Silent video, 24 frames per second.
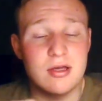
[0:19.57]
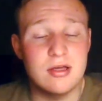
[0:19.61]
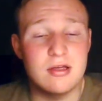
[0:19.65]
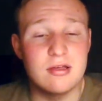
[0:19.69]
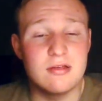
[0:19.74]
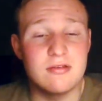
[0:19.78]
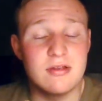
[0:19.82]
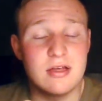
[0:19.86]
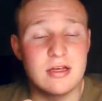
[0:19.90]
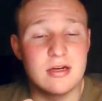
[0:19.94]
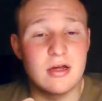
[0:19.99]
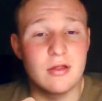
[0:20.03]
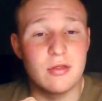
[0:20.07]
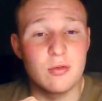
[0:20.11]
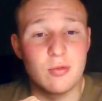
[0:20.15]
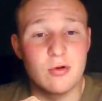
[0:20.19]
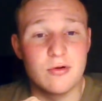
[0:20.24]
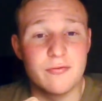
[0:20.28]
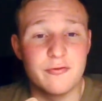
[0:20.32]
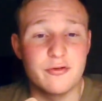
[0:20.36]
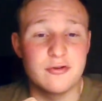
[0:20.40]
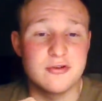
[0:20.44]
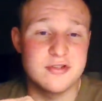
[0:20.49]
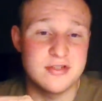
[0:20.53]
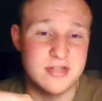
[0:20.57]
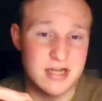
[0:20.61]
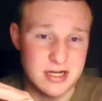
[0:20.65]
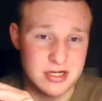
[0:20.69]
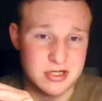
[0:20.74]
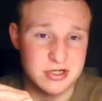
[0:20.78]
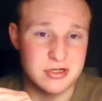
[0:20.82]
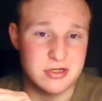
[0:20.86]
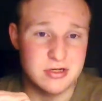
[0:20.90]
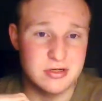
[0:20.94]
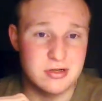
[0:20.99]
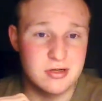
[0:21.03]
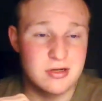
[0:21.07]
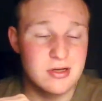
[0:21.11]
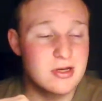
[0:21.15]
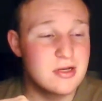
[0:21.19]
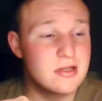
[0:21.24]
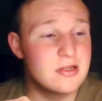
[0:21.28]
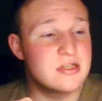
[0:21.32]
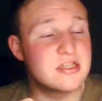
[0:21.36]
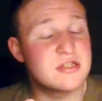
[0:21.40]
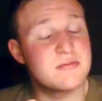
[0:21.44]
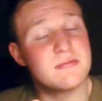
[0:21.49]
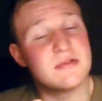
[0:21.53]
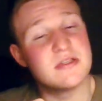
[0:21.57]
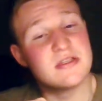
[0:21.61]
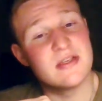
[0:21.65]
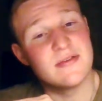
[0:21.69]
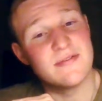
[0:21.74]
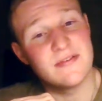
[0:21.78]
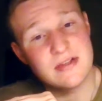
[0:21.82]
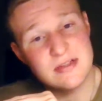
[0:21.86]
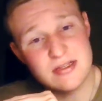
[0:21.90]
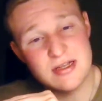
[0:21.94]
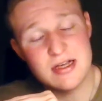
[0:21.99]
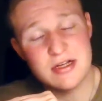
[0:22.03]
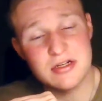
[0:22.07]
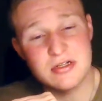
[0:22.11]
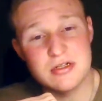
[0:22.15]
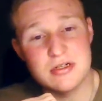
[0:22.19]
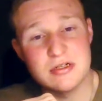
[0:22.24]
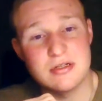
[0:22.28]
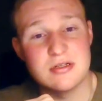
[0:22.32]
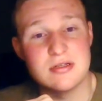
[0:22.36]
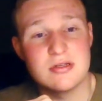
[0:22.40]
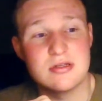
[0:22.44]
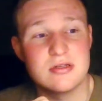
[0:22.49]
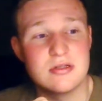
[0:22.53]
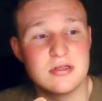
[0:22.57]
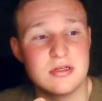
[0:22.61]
is another word for section, the specific section.